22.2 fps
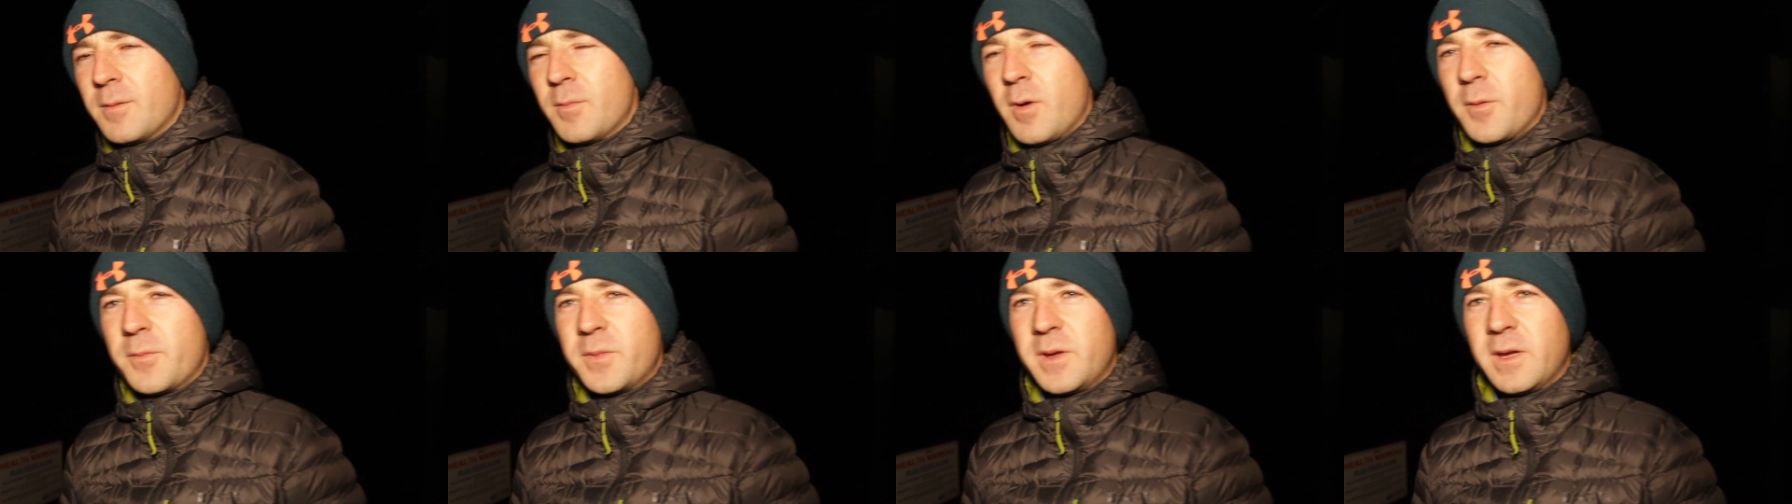
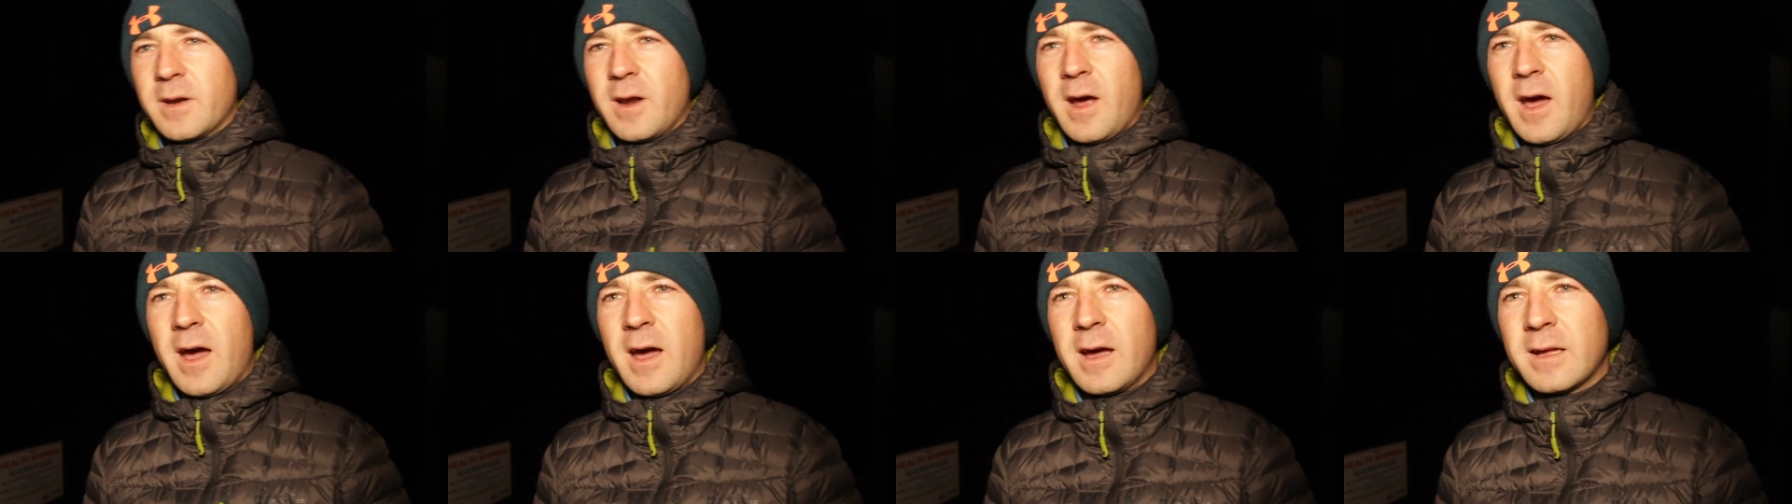up
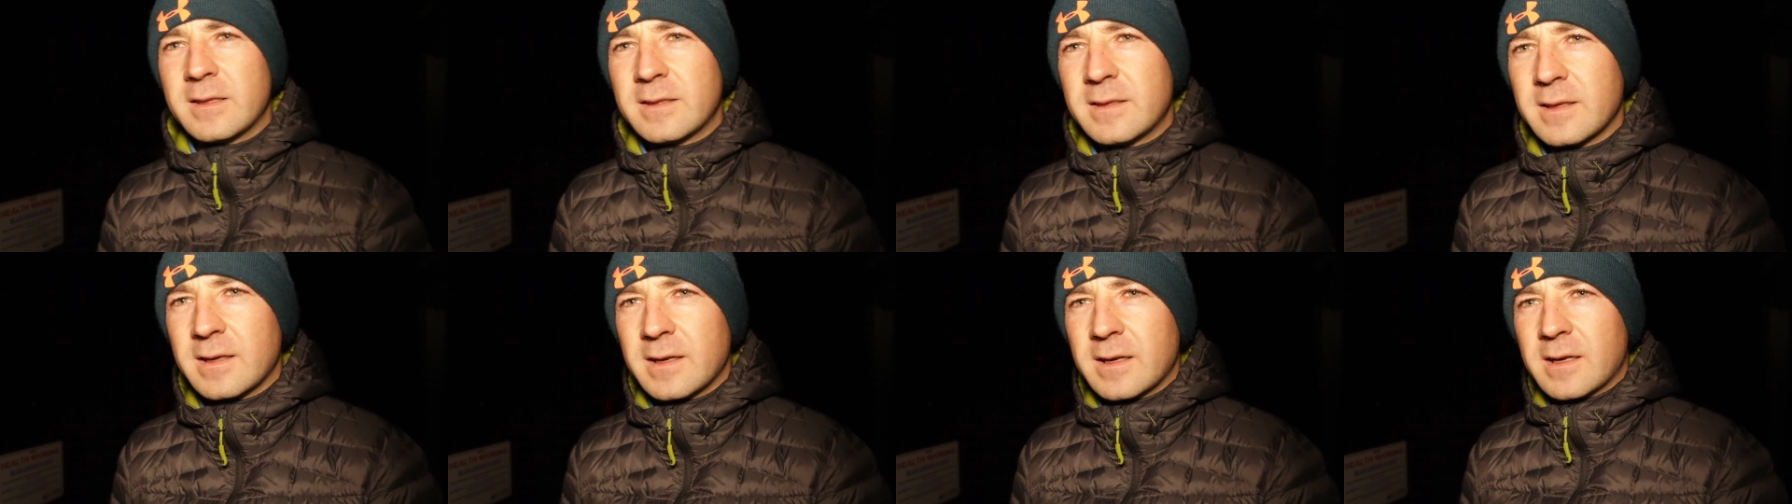here at
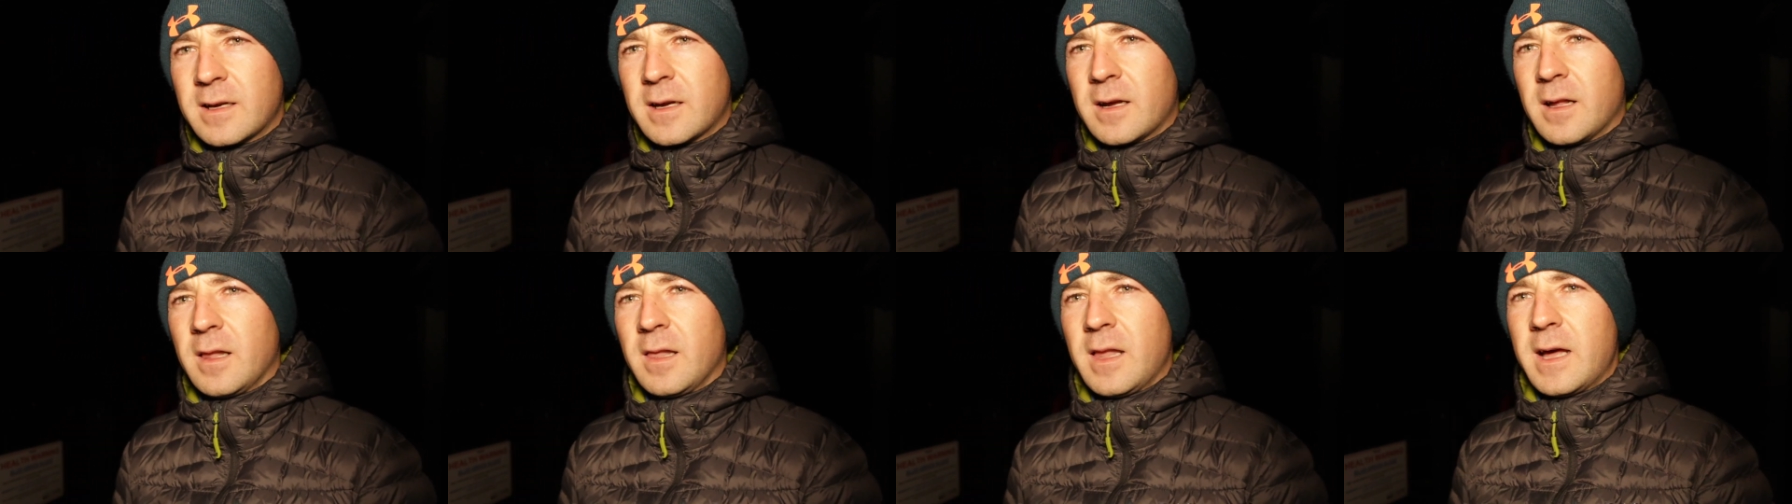
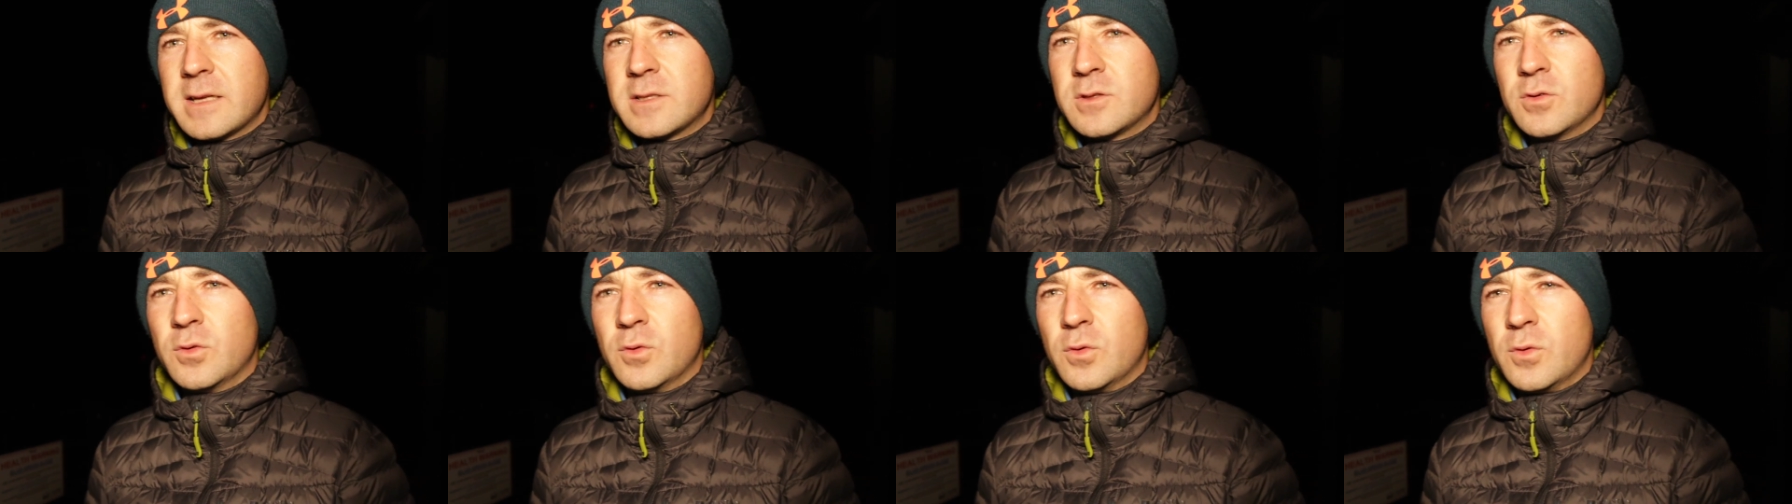
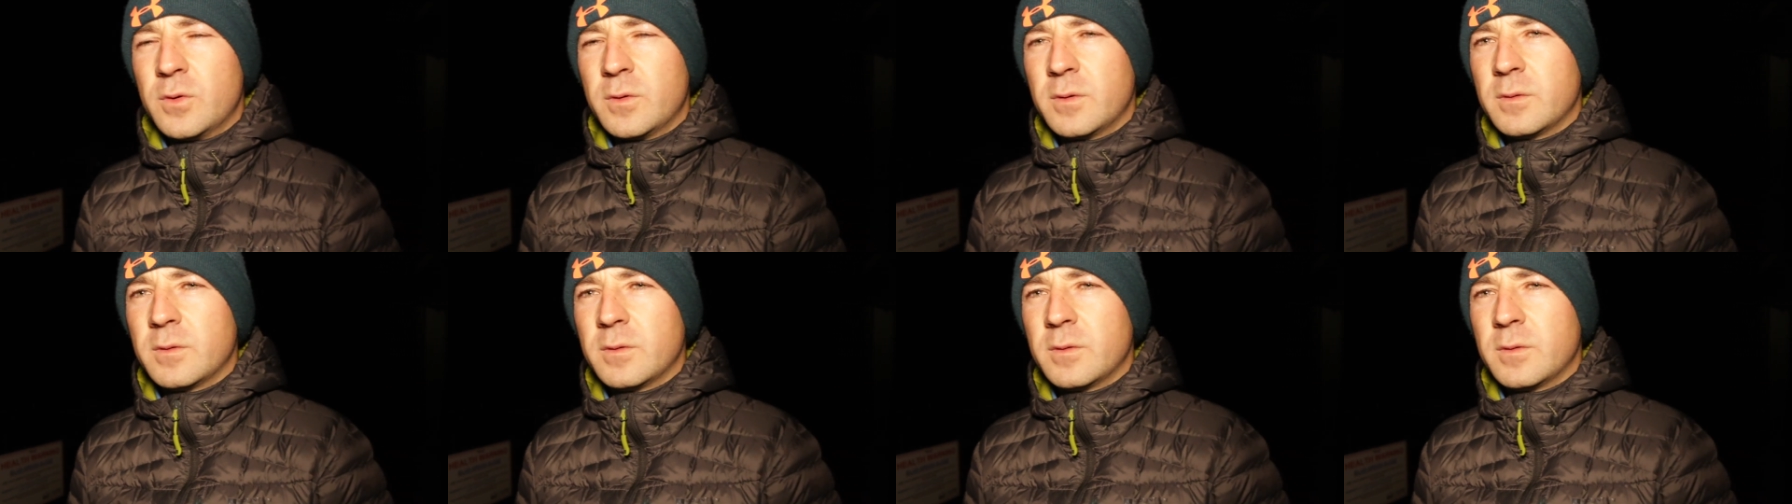Clato,